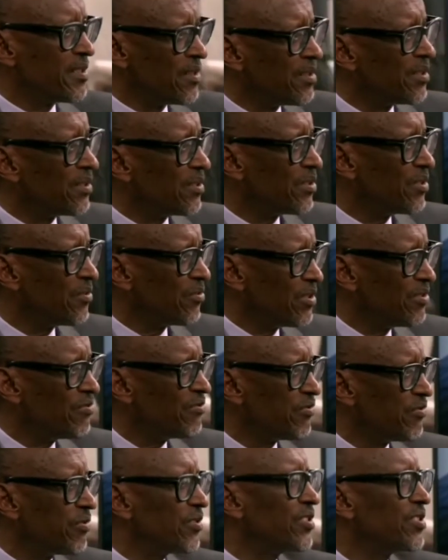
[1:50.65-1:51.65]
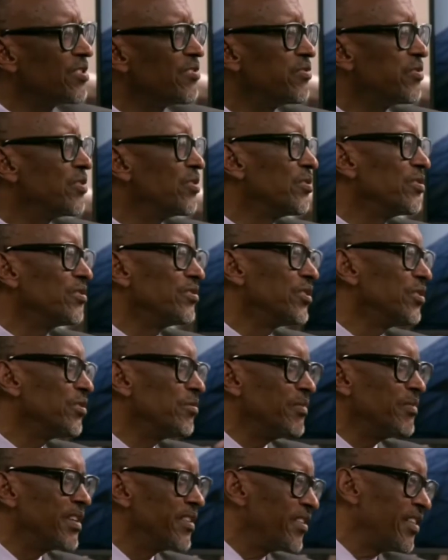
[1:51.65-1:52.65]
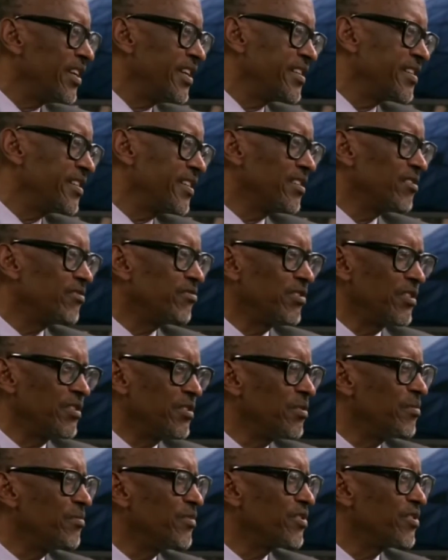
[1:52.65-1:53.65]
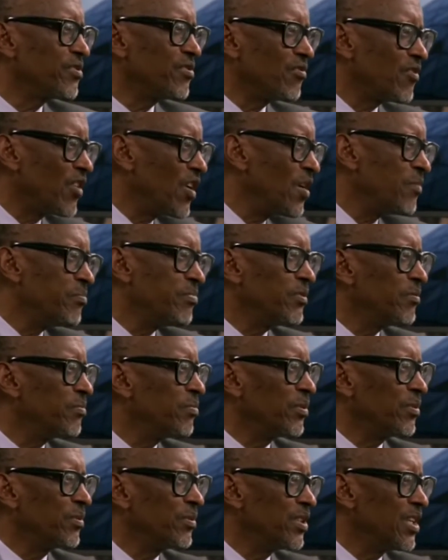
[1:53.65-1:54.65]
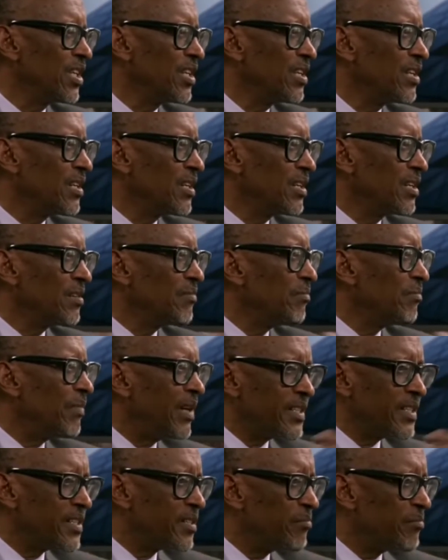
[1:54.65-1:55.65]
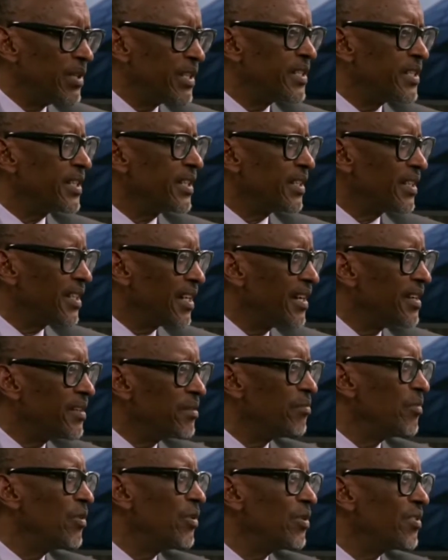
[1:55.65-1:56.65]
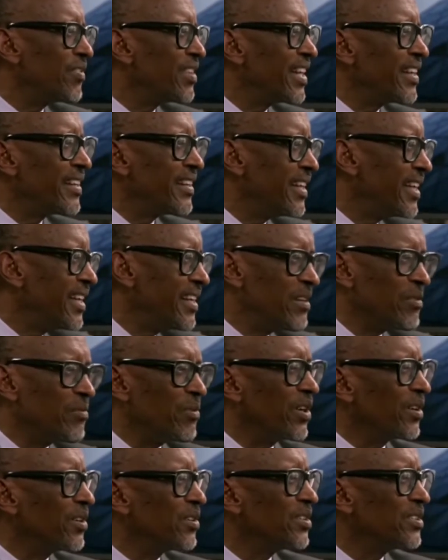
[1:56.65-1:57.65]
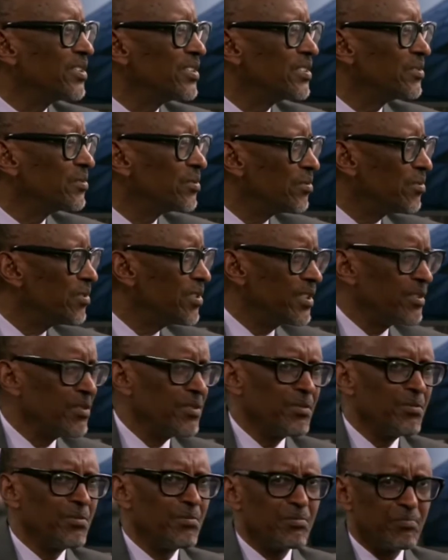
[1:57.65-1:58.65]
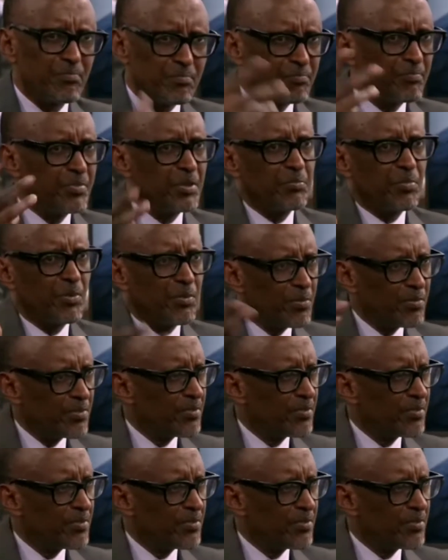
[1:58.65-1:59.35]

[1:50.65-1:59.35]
No, we've fought for human rights and freedoms of our people much better and more than anyone, including you people who